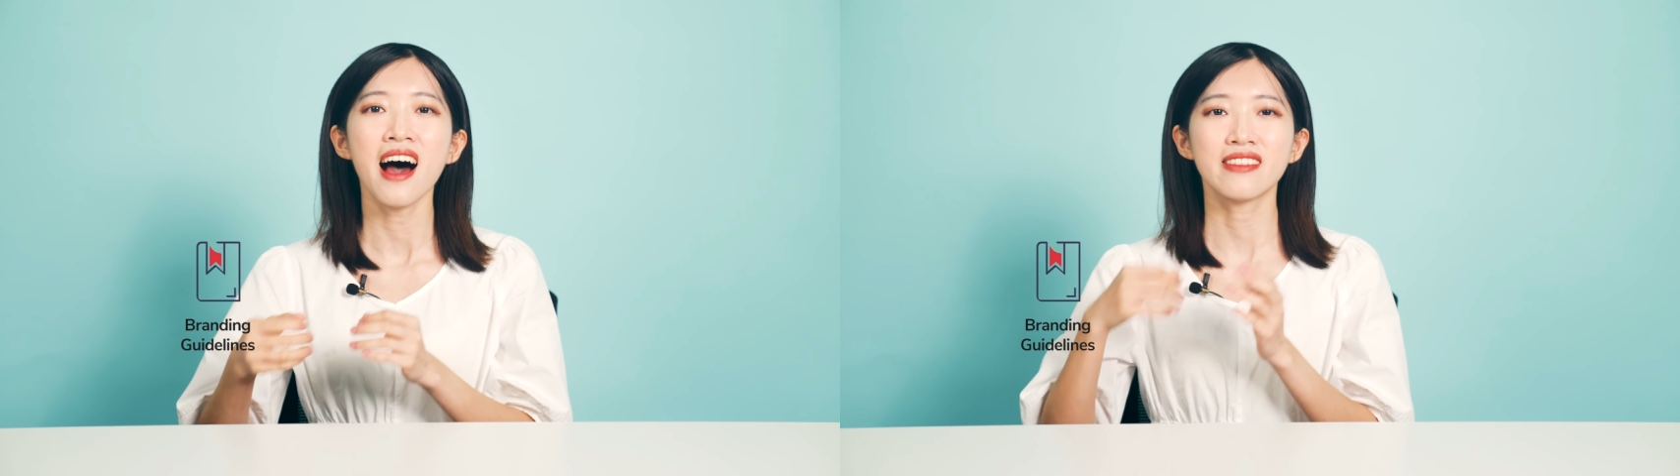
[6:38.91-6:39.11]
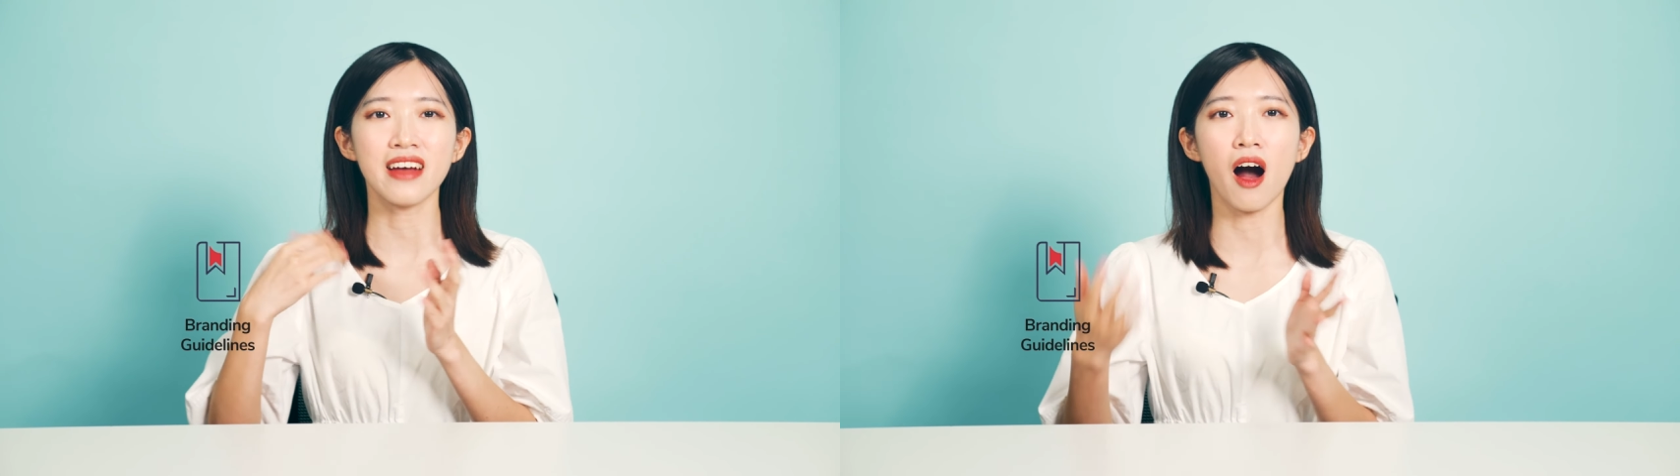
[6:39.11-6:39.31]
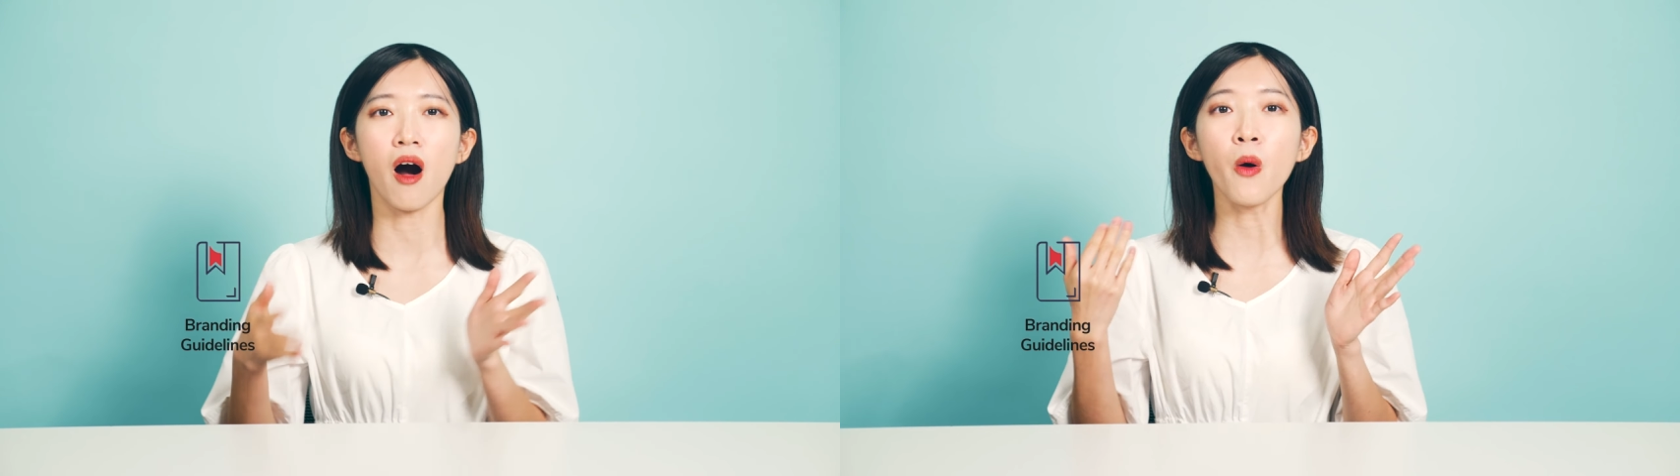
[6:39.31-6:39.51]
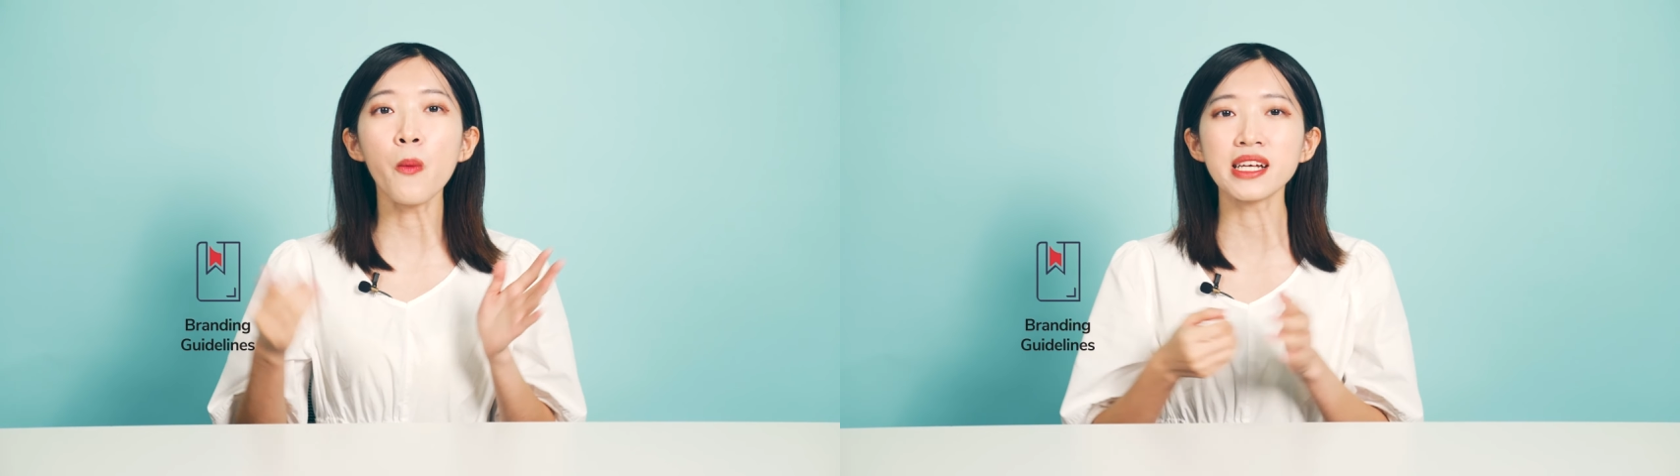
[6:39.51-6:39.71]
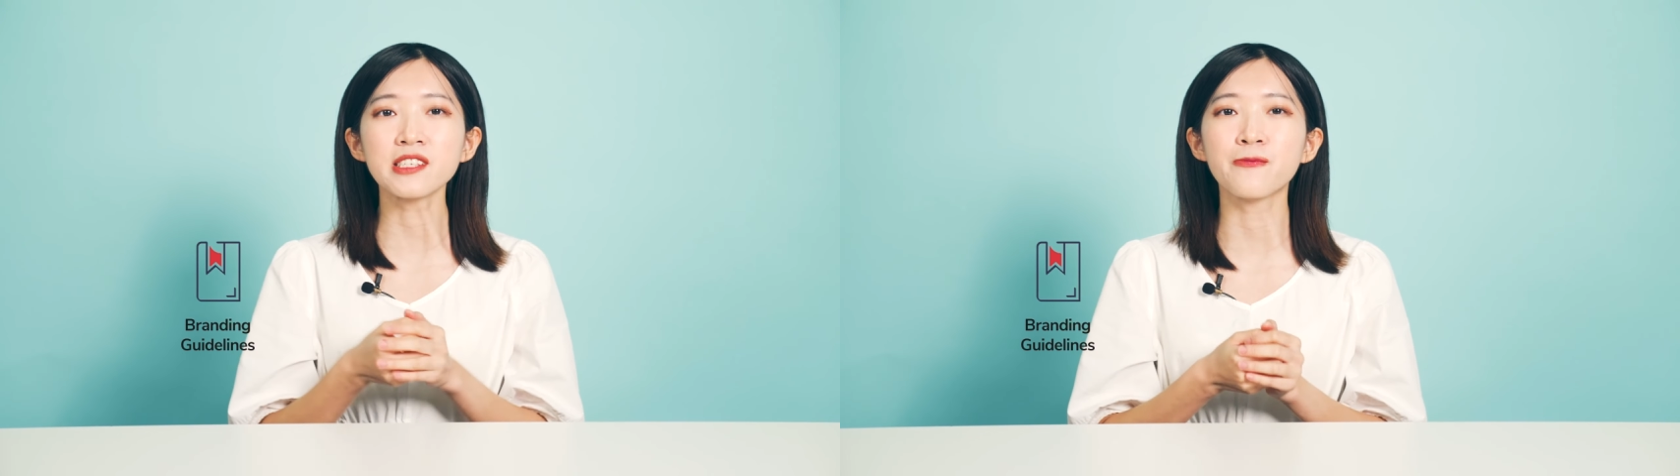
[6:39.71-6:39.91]
they are
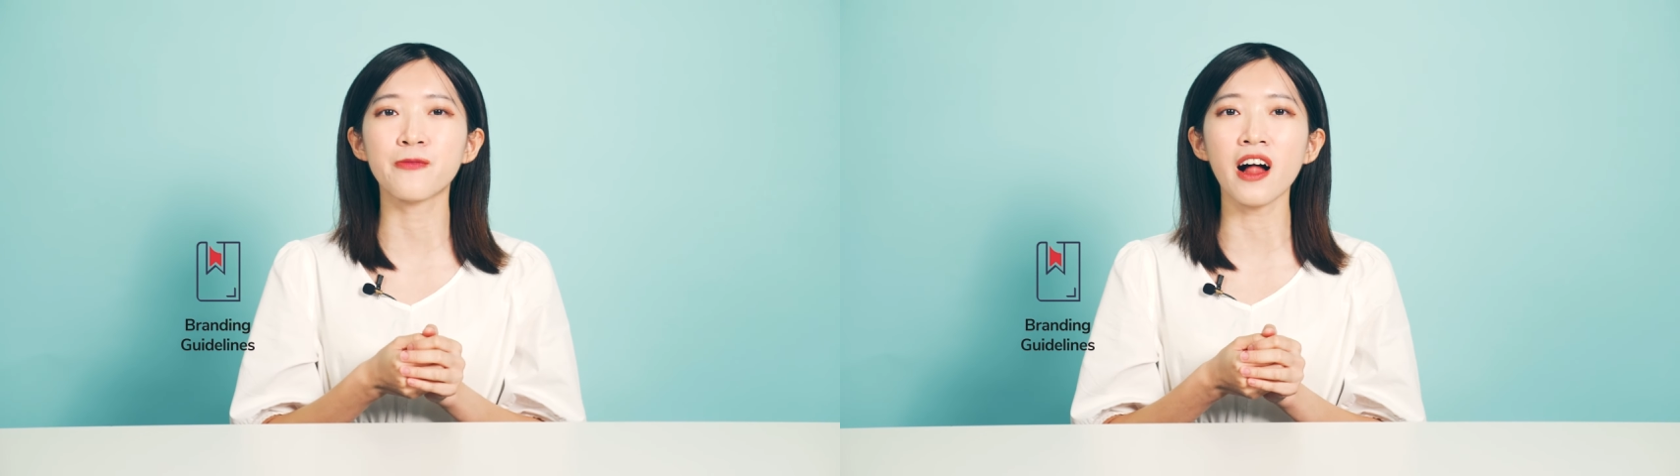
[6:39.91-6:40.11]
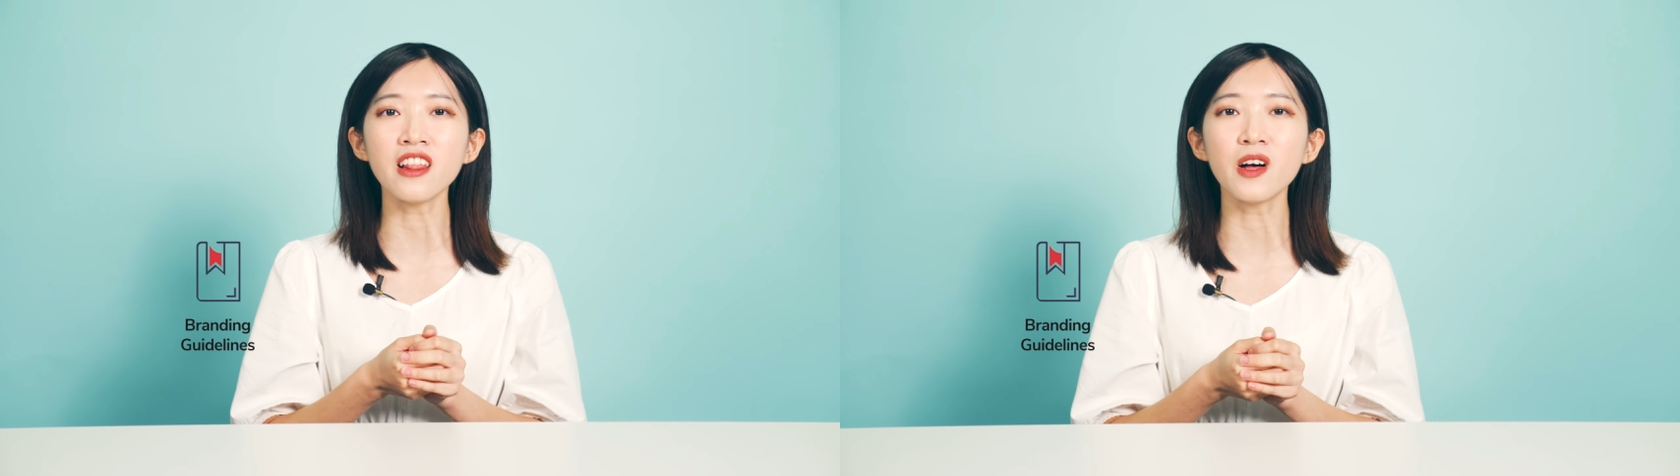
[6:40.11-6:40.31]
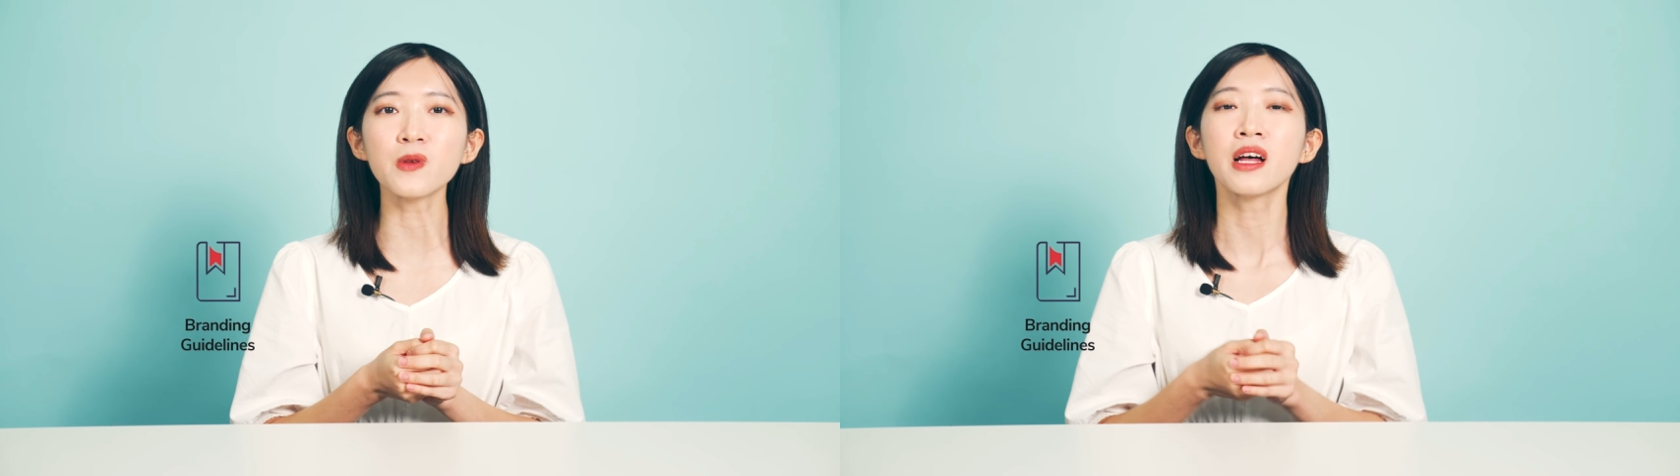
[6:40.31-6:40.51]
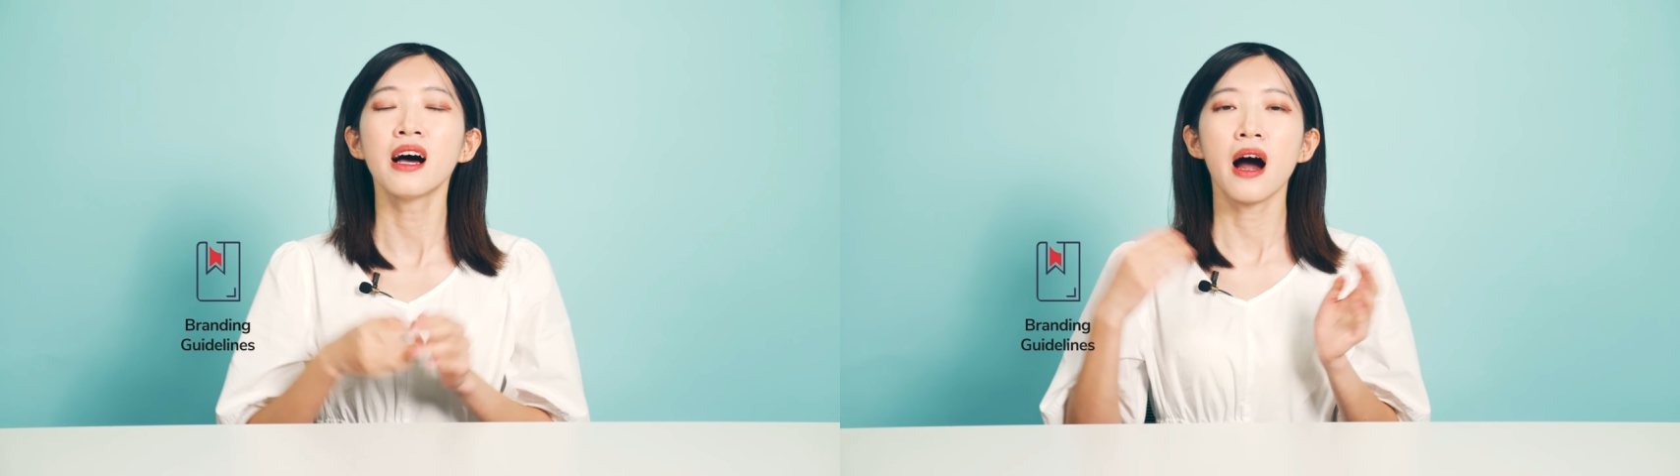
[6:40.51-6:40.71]
always followed